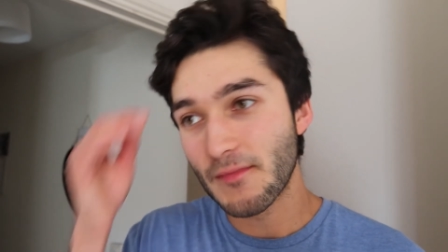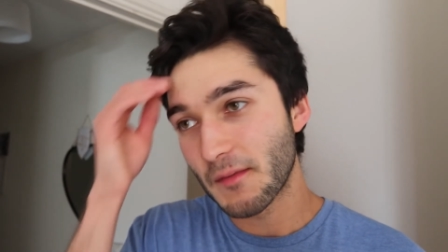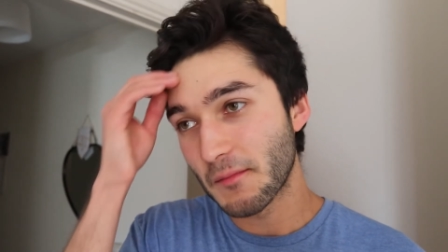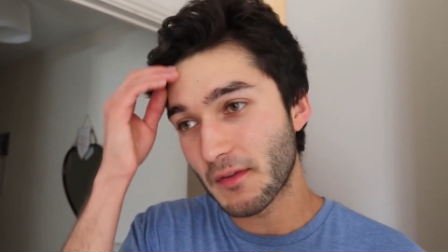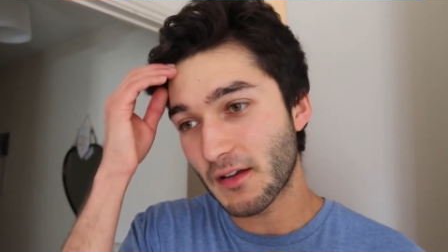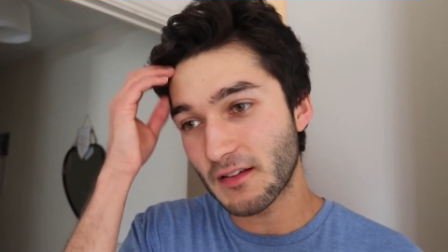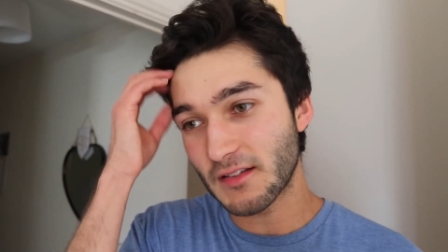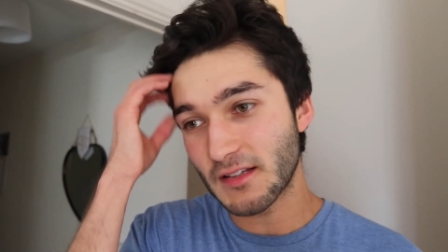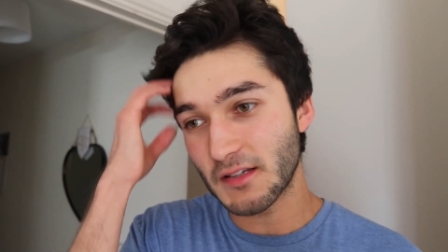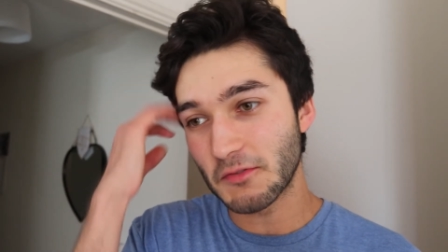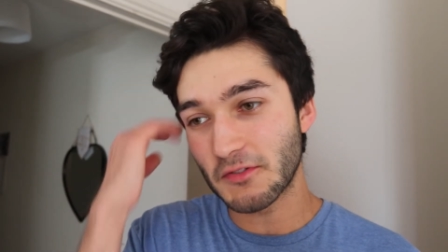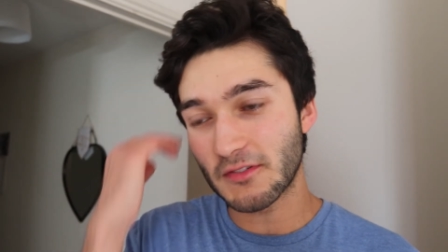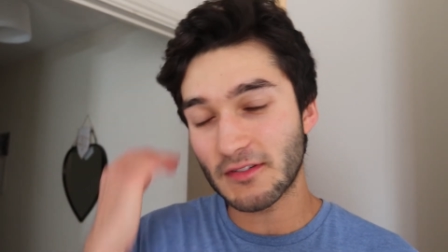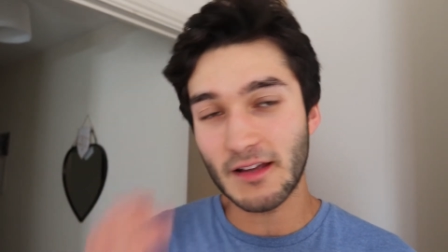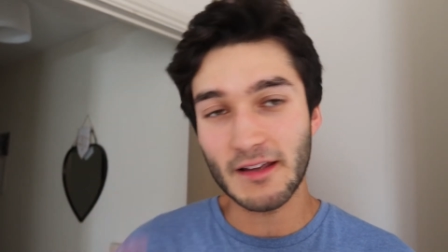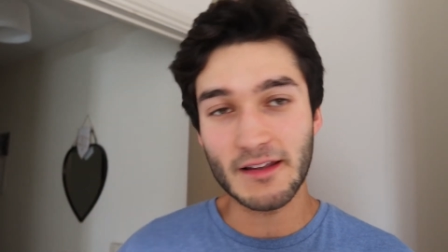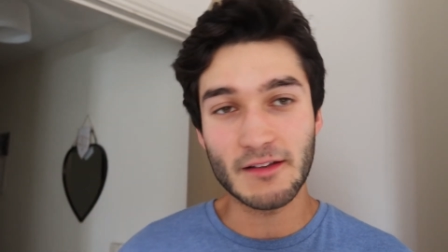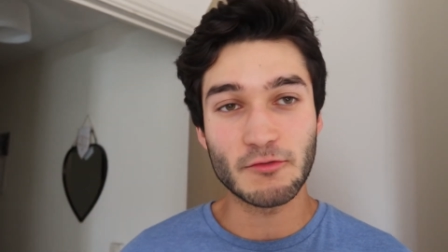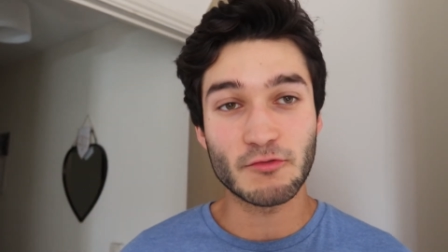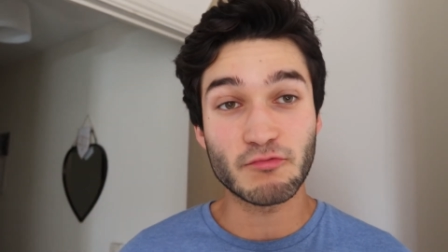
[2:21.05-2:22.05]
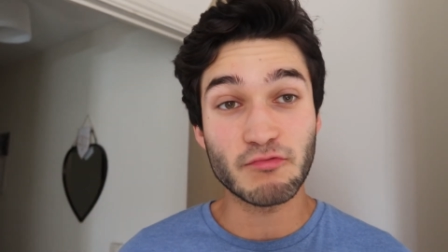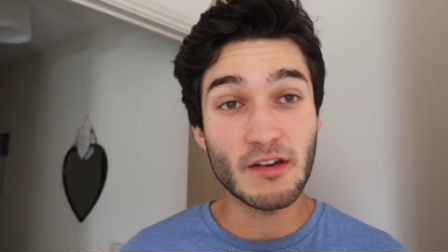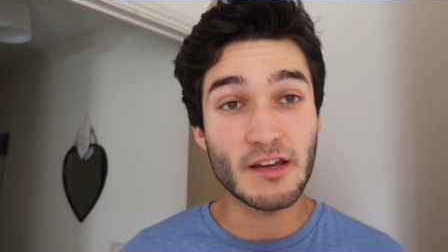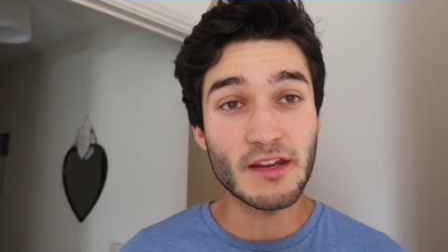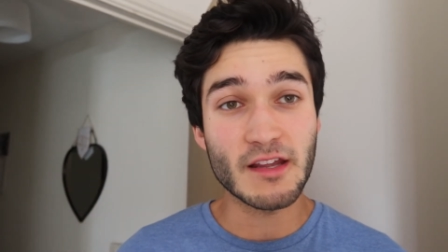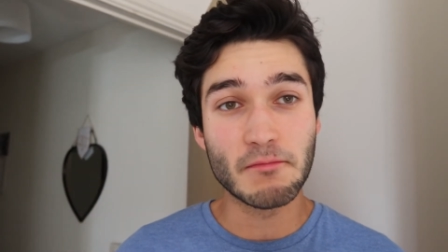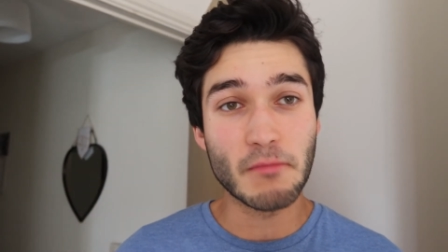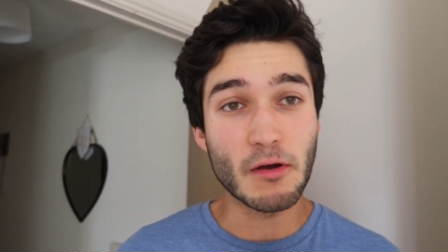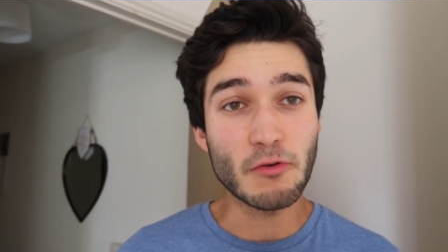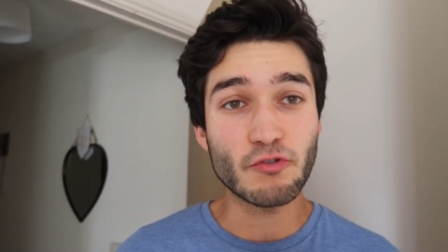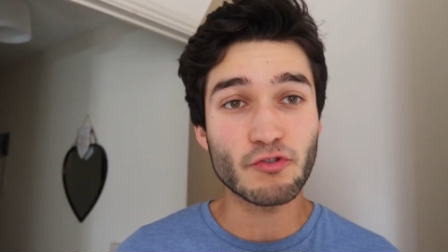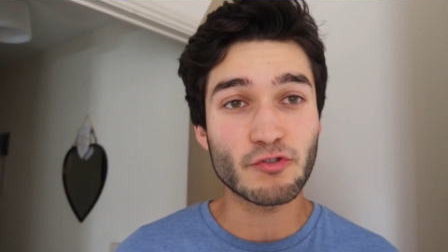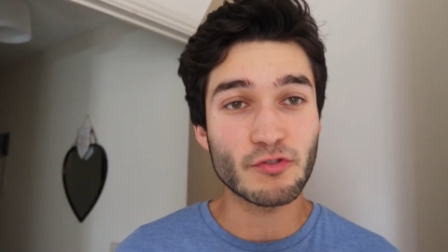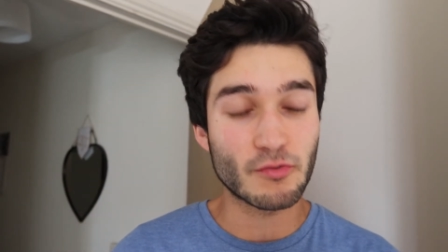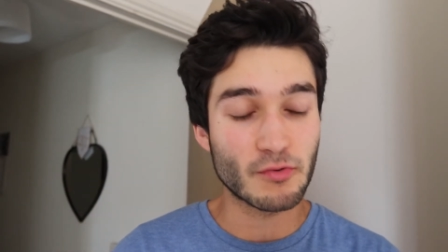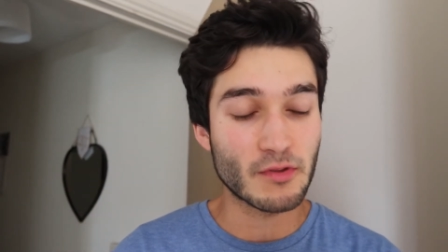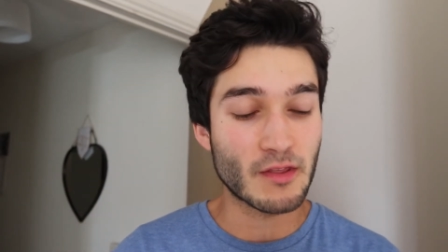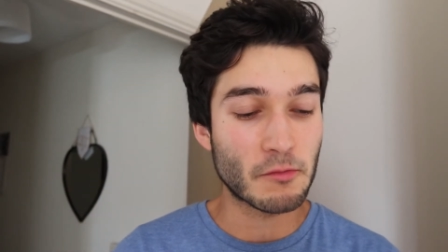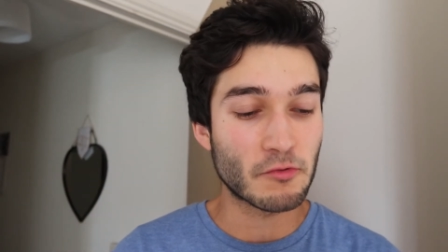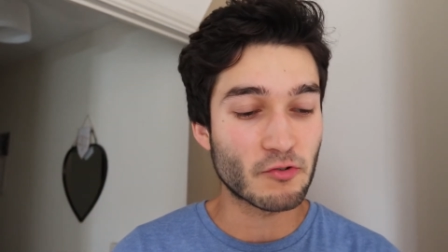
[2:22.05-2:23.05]
Because it was like, it was really
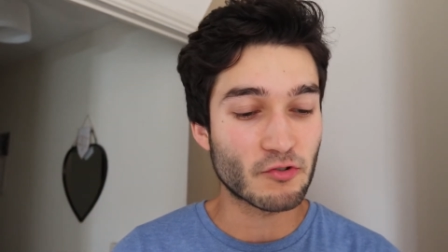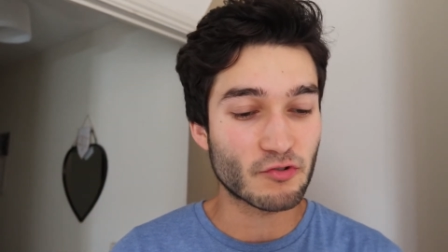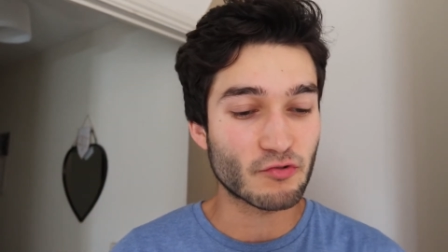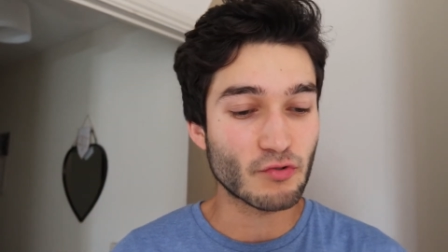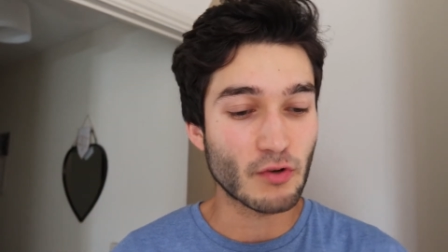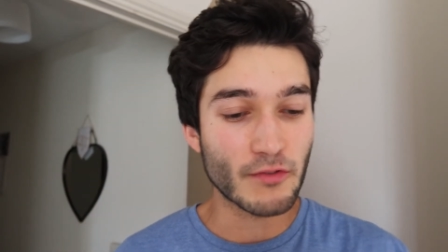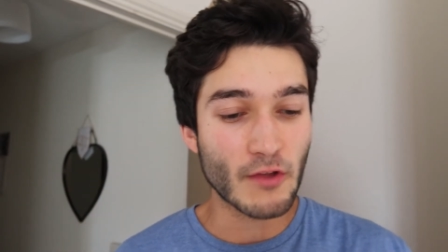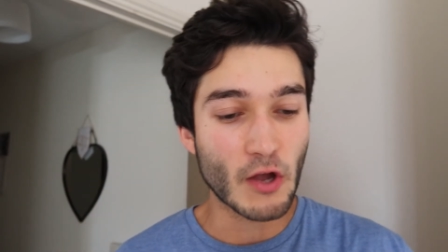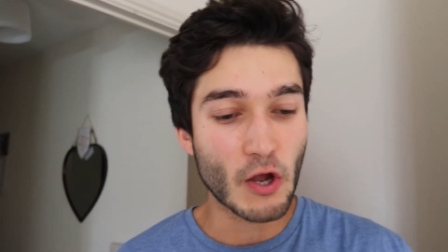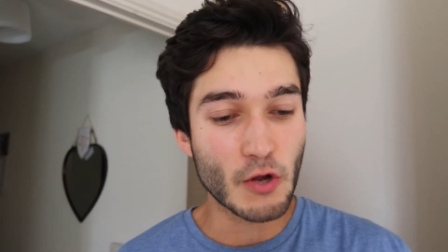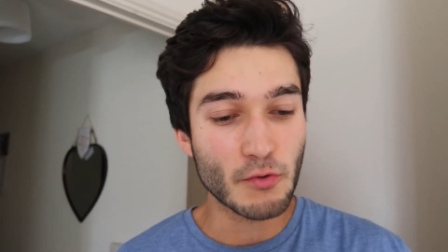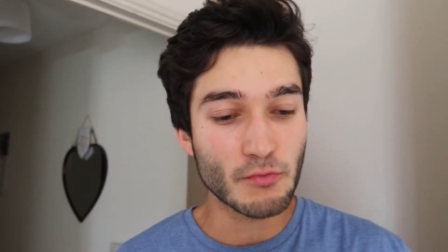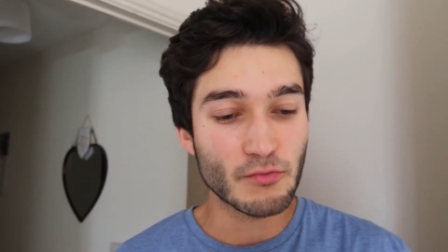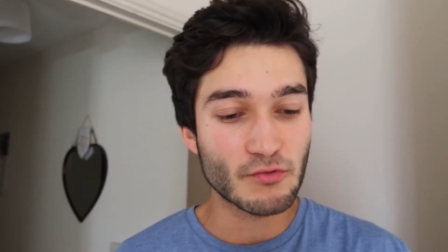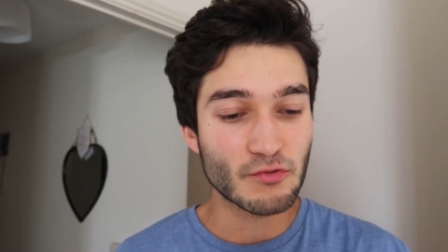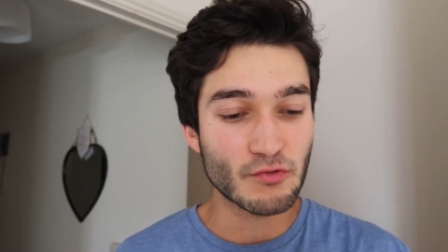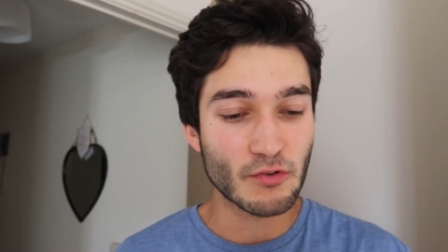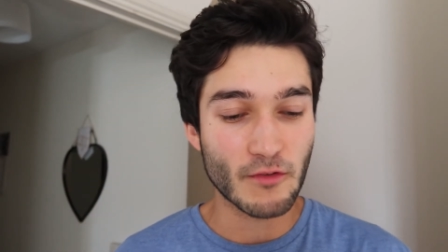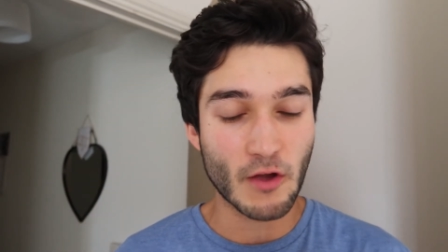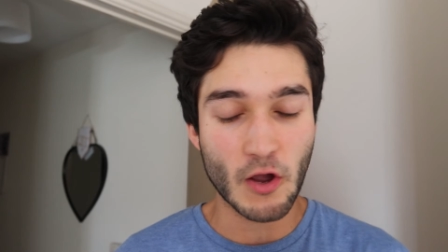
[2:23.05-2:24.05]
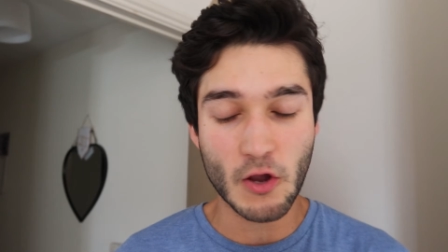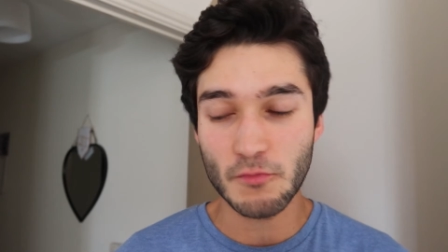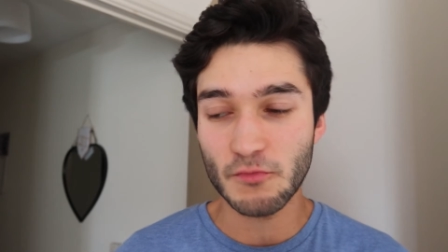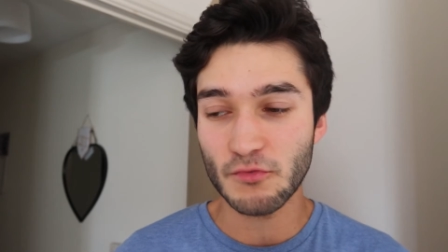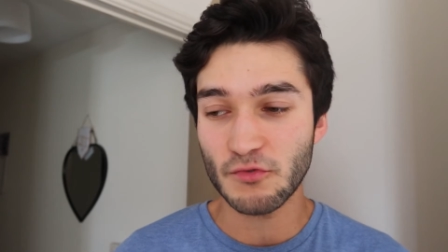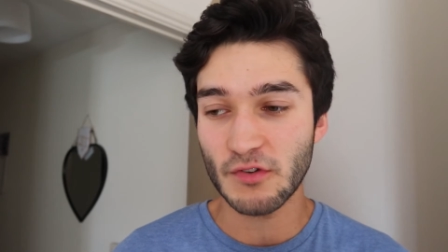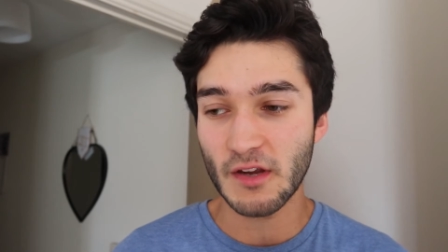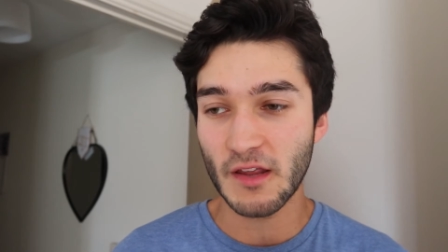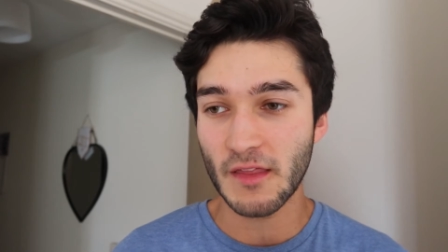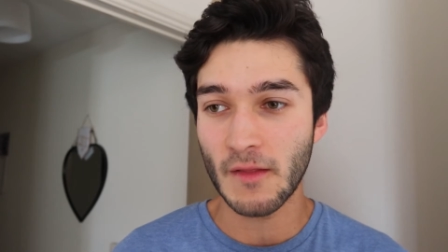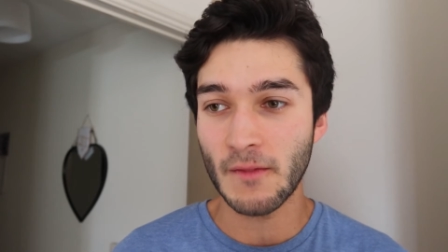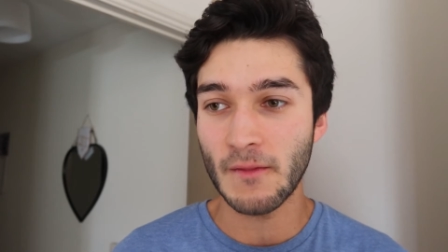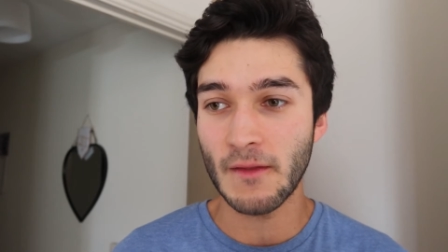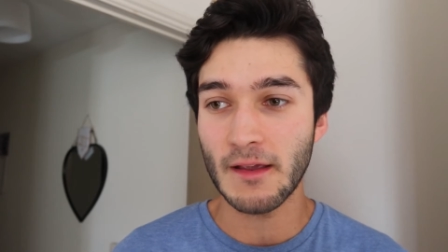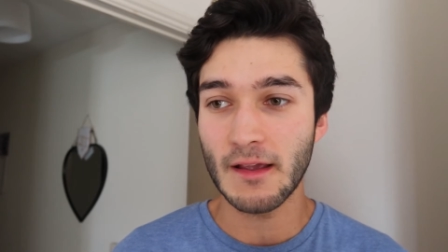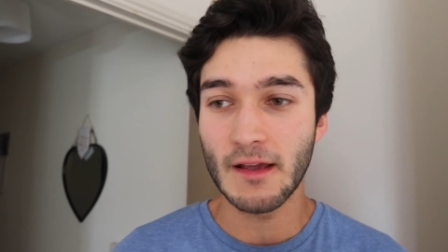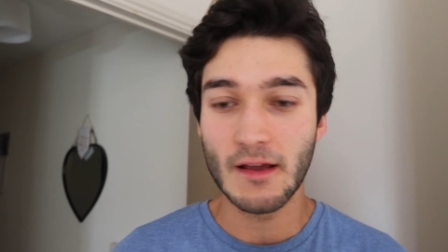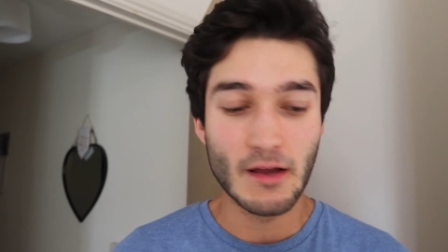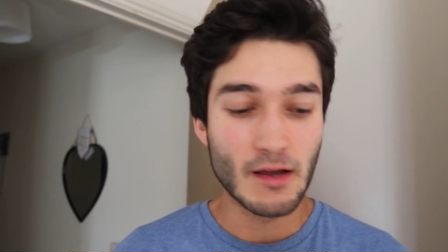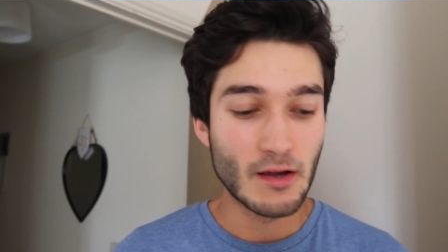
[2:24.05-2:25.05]
emotional. They were destroying their home home tree and then the,